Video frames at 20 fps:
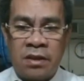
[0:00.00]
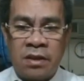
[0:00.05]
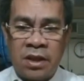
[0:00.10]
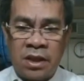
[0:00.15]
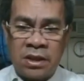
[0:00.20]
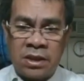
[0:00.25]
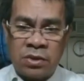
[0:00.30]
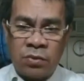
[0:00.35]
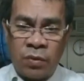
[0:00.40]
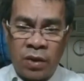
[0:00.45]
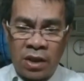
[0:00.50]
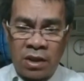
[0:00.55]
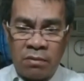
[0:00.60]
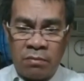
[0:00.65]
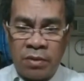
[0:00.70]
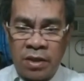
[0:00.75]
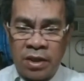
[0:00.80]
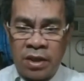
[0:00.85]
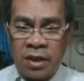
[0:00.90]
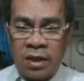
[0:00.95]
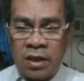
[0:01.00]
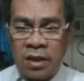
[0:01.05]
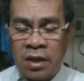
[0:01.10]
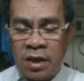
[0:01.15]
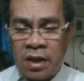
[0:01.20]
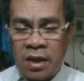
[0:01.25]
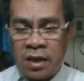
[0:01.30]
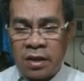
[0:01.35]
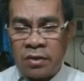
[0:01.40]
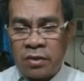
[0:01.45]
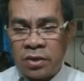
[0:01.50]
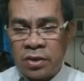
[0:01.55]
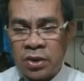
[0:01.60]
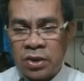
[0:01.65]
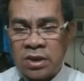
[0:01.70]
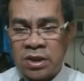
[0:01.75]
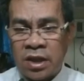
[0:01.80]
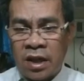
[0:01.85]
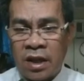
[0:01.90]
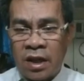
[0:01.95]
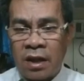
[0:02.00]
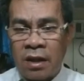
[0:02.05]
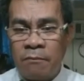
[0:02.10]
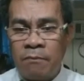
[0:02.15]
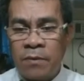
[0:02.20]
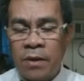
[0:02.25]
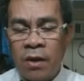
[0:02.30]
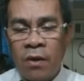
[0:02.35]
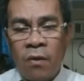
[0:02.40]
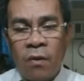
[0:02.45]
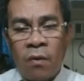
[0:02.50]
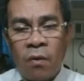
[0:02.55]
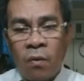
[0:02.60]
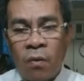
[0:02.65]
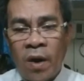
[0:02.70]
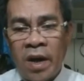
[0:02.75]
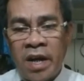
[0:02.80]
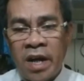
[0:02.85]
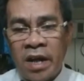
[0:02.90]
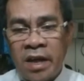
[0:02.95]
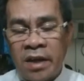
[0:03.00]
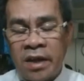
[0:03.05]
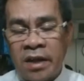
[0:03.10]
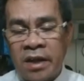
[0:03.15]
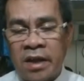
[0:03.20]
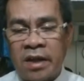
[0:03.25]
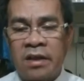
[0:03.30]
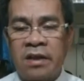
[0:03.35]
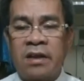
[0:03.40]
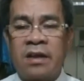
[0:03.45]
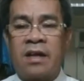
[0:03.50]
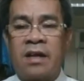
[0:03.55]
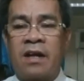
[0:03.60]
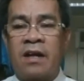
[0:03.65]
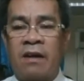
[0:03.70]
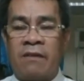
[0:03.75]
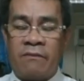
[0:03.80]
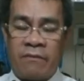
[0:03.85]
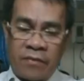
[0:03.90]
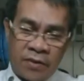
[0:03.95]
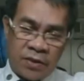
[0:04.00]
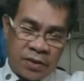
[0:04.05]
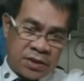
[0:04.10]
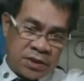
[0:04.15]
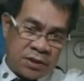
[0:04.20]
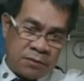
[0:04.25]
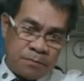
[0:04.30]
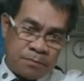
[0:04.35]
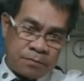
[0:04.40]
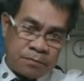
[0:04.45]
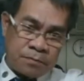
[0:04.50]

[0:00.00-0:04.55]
This will be a drawn to scale 100 gram force.